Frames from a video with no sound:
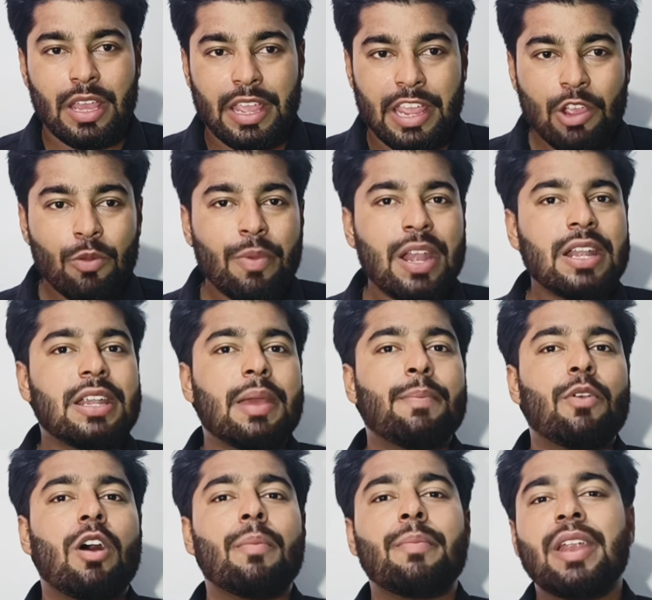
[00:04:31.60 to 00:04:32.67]
Human
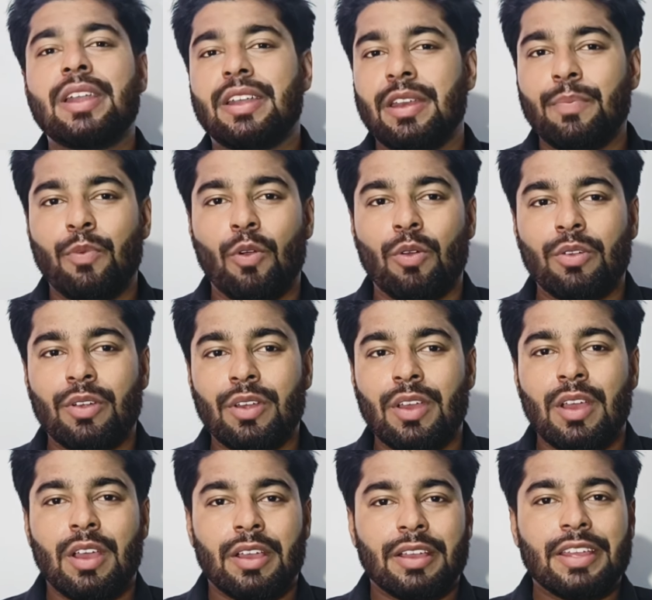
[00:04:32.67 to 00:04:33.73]
Development Report
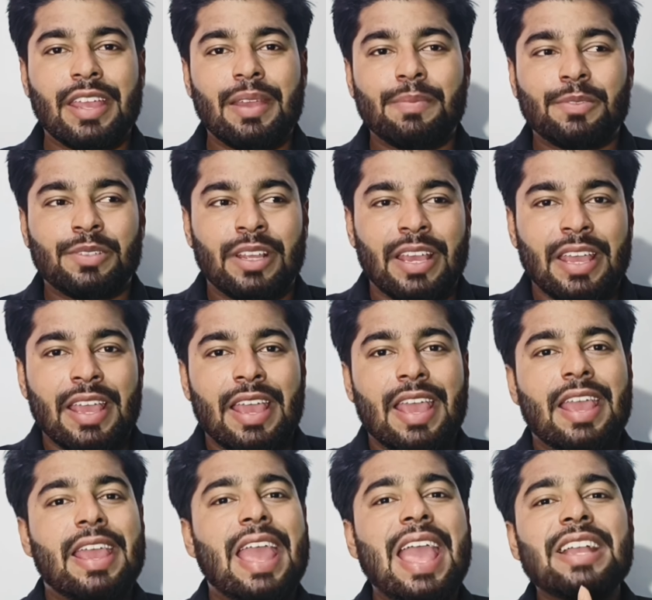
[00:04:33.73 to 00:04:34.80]
gives
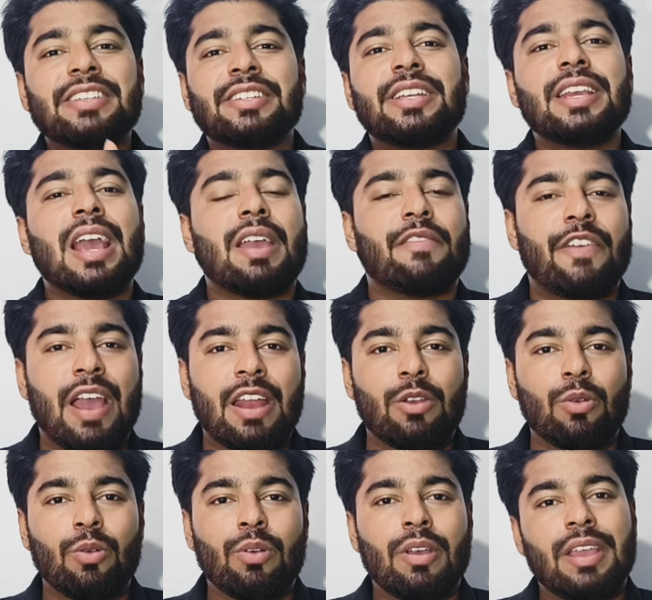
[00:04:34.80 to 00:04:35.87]
a HDI
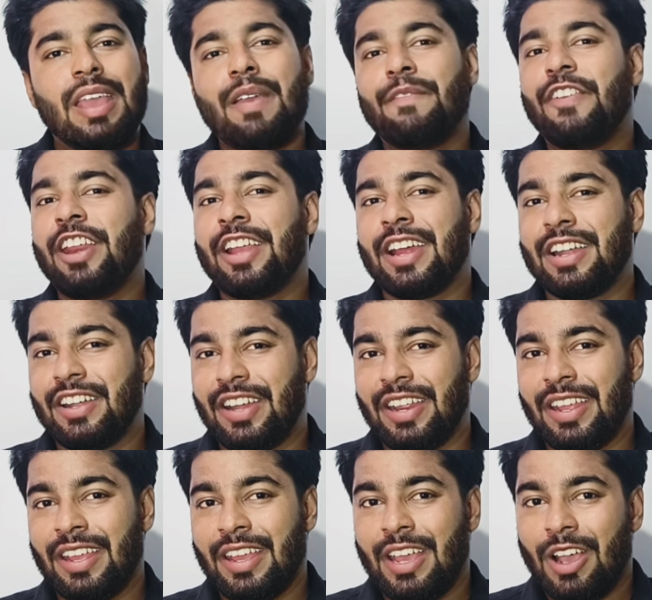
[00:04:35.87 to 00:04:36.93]
value every
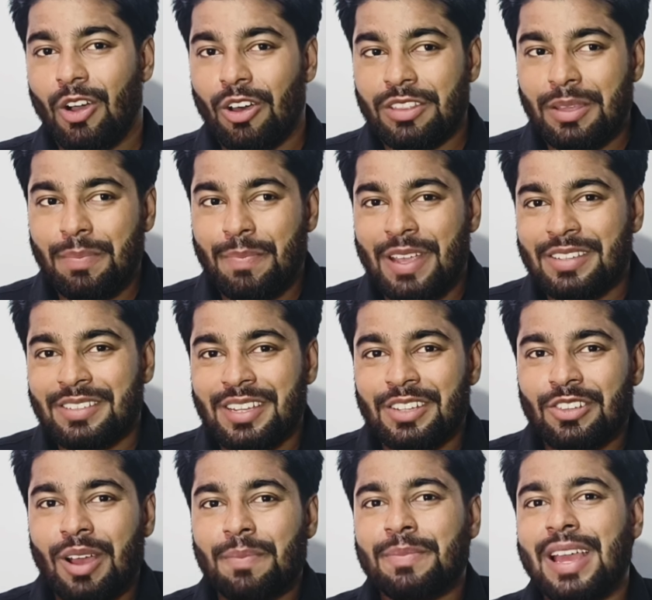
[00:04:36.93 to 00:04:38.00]
country. On the basis
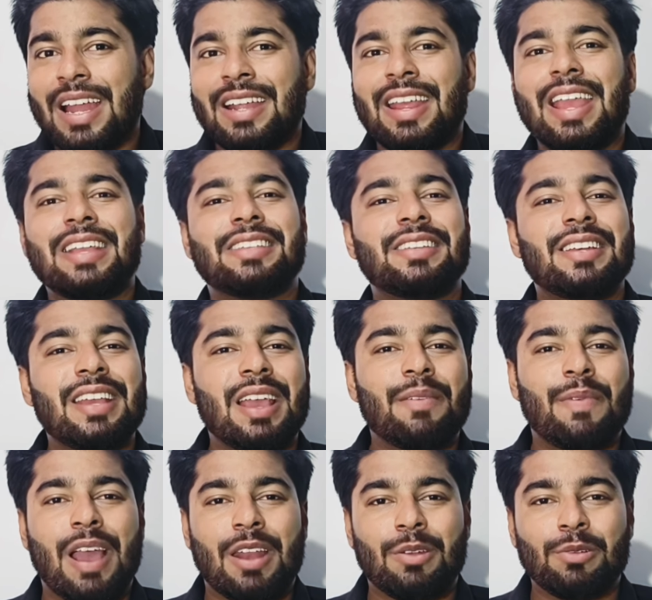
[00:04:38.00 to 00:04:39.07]
of that HDI
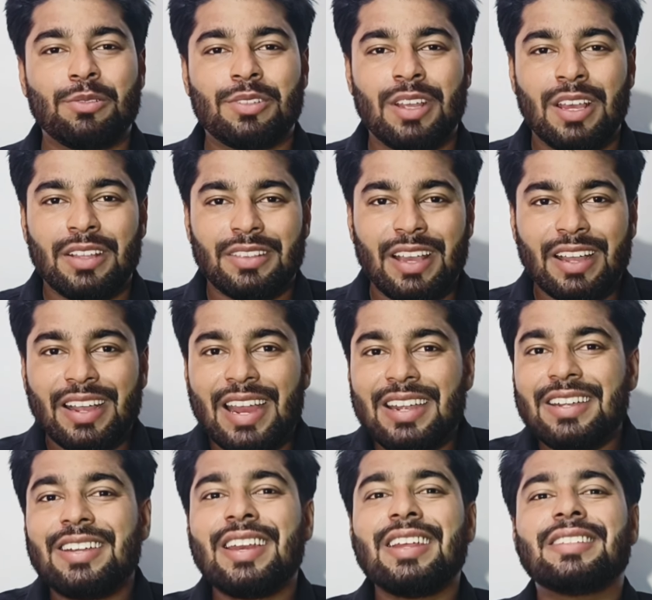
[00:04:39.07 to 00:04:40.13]
values, the
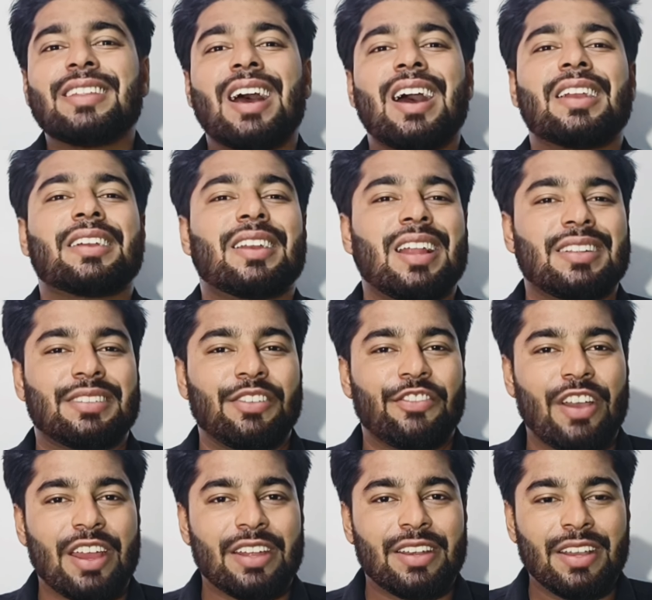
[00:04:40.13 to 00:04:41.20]
countries are
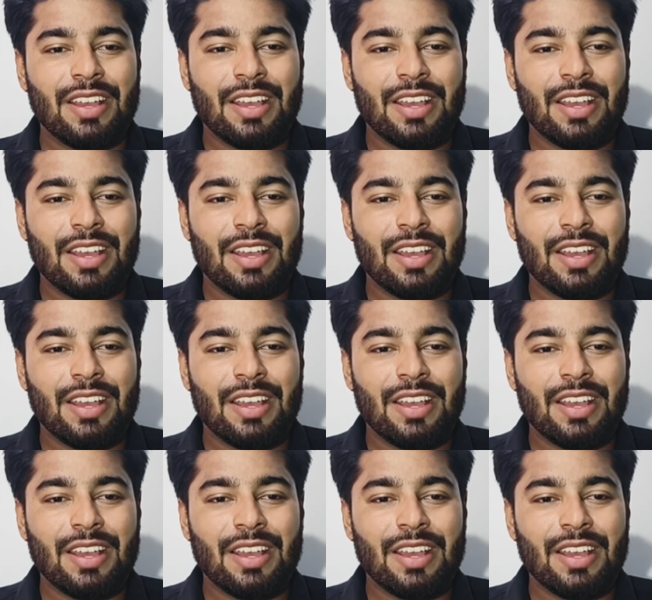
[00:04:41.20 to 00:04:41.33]
classified: